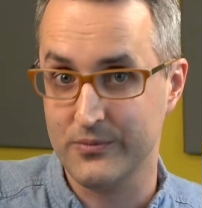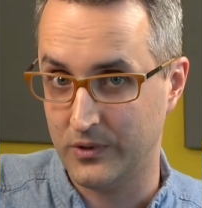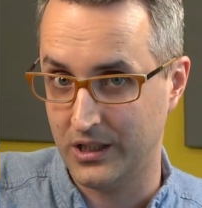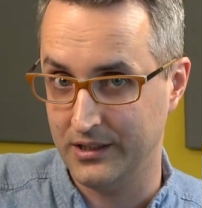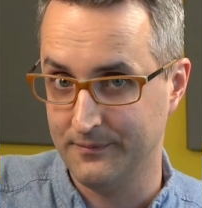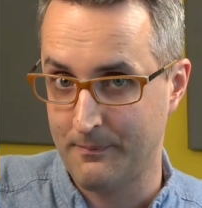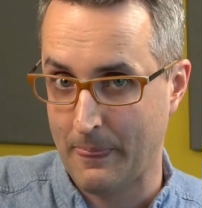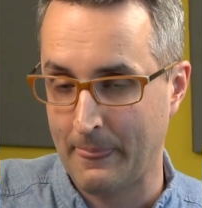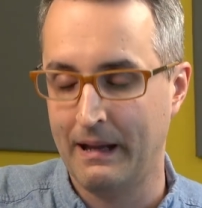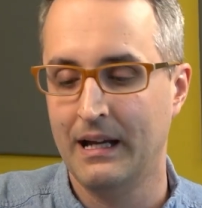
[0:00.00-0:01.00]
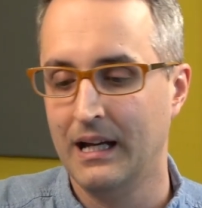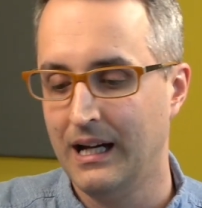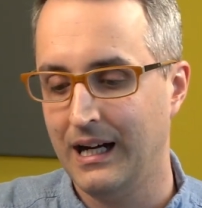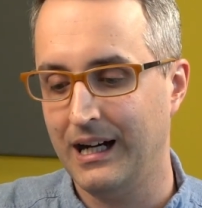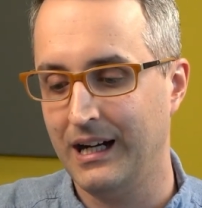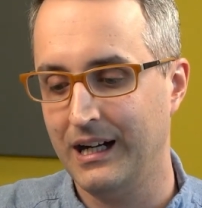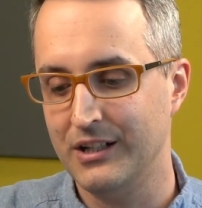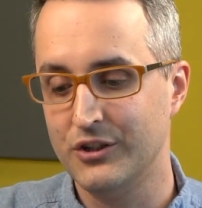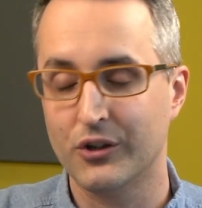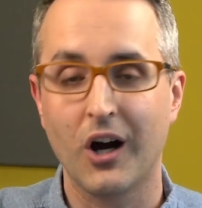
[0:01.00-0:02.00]
one,
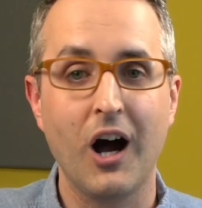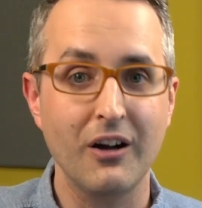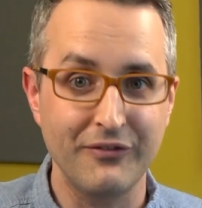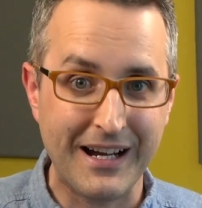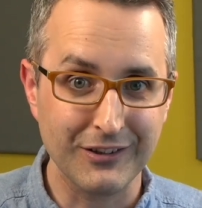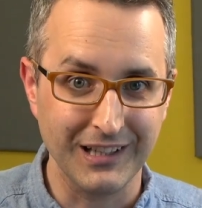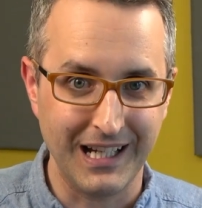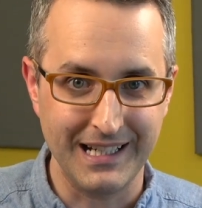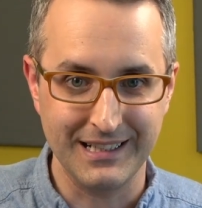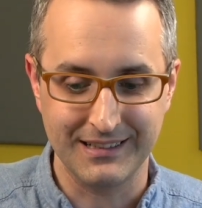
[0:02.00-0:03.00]
your off-air light